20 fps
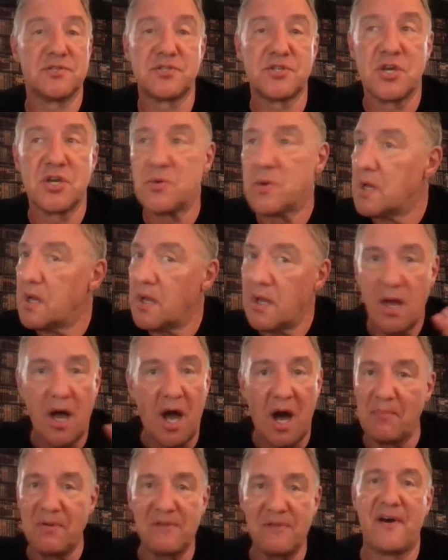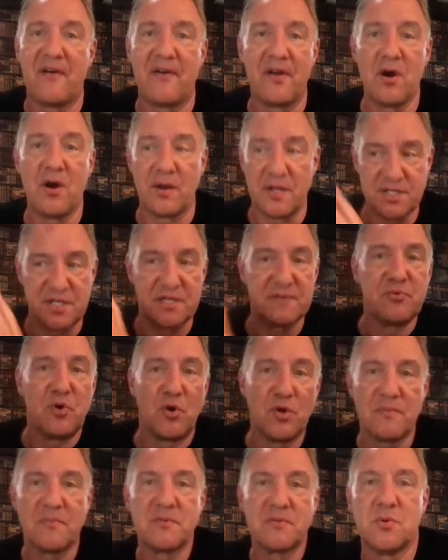do, I'll be very honest and
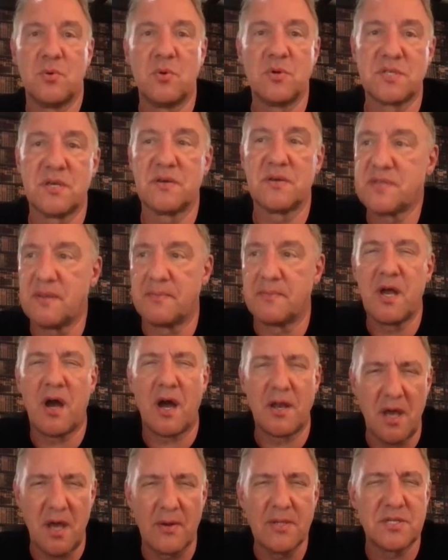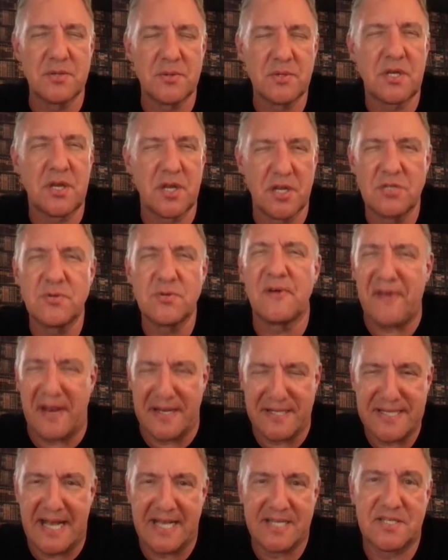point them towards somebody I know is going to do a
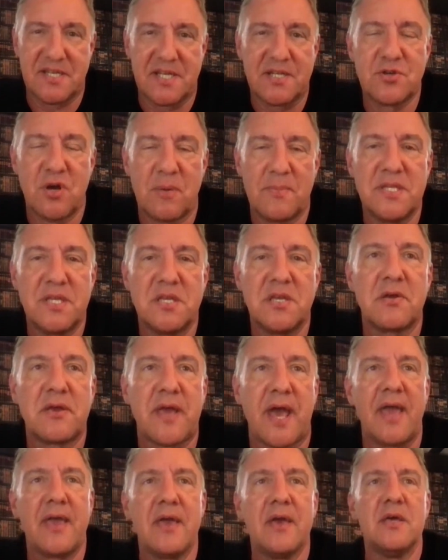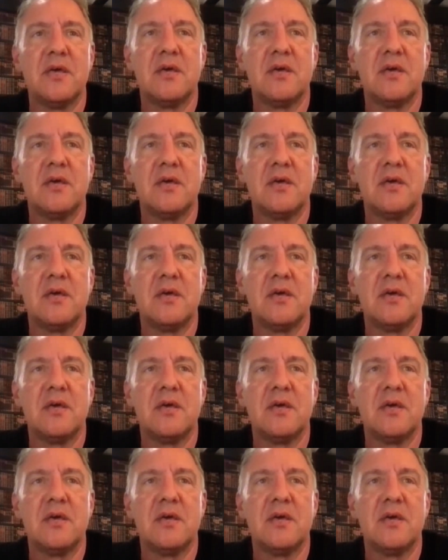fantastic job in the UK.